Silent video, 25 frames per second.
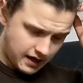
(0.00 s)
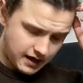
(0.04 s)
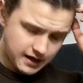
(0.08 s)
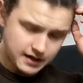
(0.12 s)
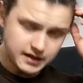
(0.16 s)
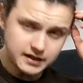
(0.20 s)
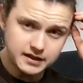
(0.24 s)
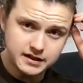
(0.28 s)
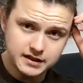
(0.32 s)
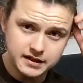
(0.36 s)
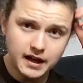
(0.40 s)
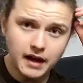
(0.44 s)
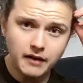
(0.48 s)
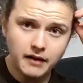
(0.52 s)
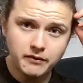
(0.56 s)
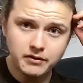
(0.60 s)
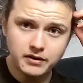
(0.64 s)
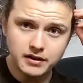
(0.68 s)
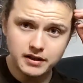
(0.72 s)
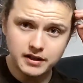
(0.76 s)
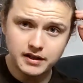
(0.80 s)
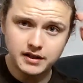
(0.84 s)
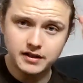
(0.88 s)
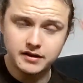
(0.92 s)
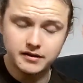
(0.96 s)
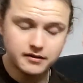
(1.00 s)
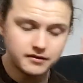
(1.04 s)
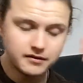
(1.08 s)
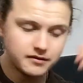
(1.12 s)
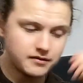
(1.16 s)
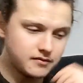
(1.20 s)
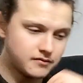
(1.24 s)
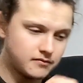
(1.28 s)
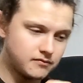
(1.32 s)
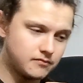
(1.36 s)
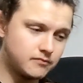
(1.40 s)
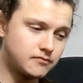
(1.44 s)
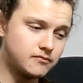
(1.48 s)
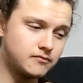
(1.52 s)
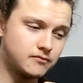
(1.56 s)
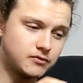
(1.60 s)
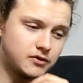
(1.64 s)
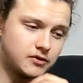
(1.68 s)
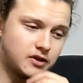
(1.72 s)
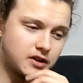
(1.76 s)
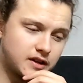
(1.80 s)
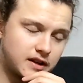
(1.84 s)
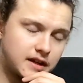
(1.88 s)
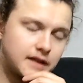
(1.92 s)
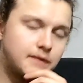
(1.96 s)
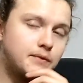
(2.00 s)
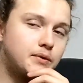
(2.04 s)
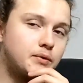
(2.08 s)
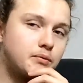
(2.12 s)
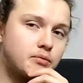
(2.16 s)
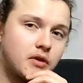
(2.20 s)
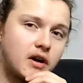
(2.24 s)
and it's definitely going to give you